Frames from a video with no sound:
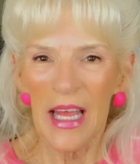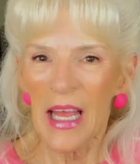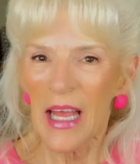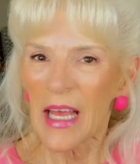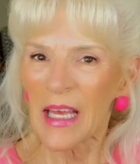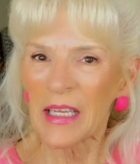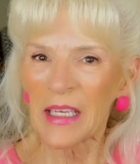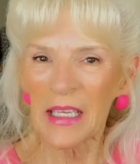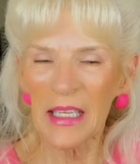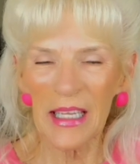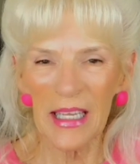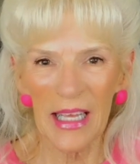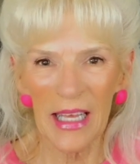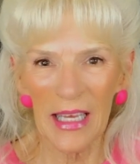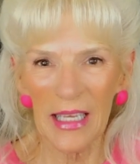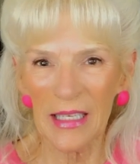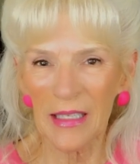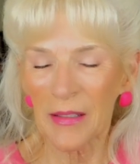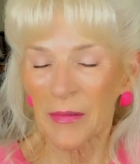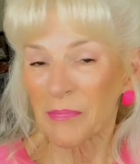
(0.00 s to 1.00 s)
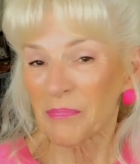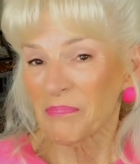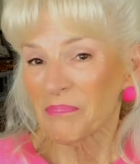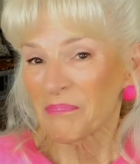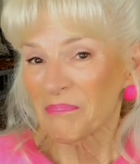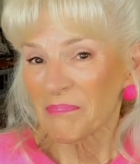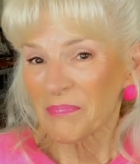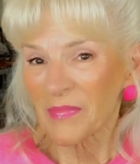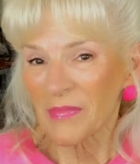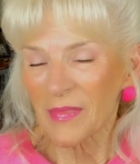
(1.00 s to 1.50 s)
And again,
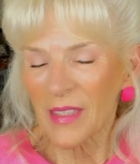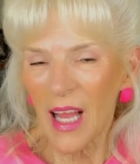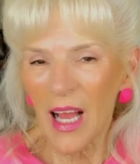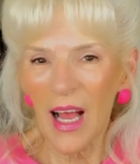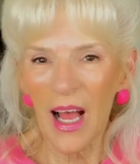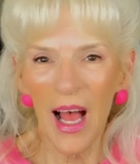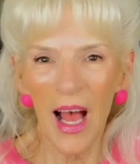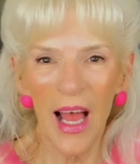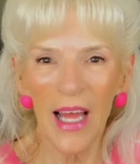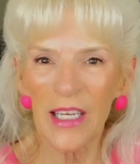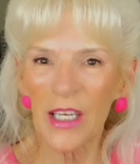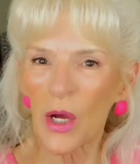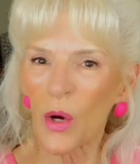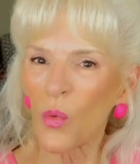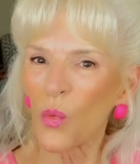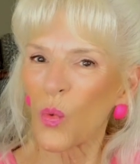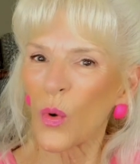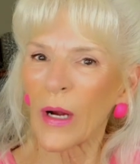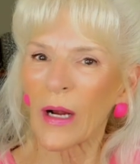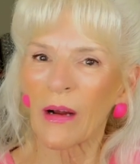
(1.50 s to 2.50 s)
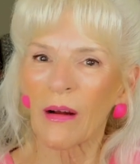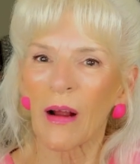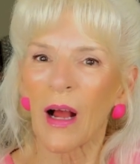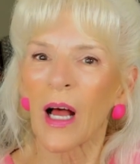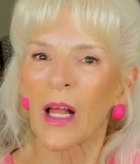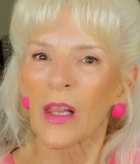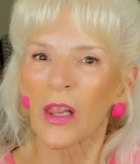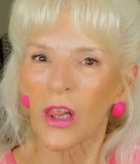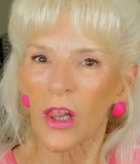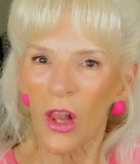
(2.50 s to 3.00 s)
I don't wear
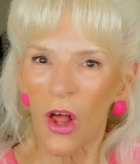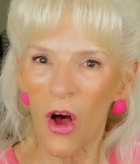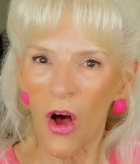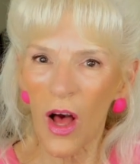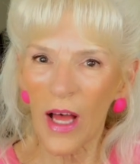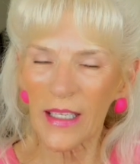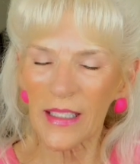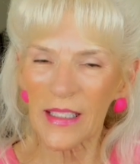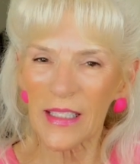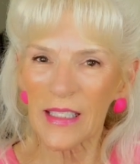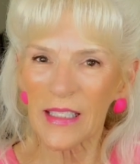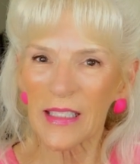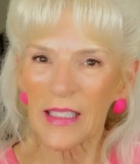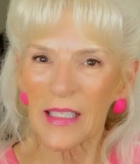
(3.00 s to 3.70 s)
a lot,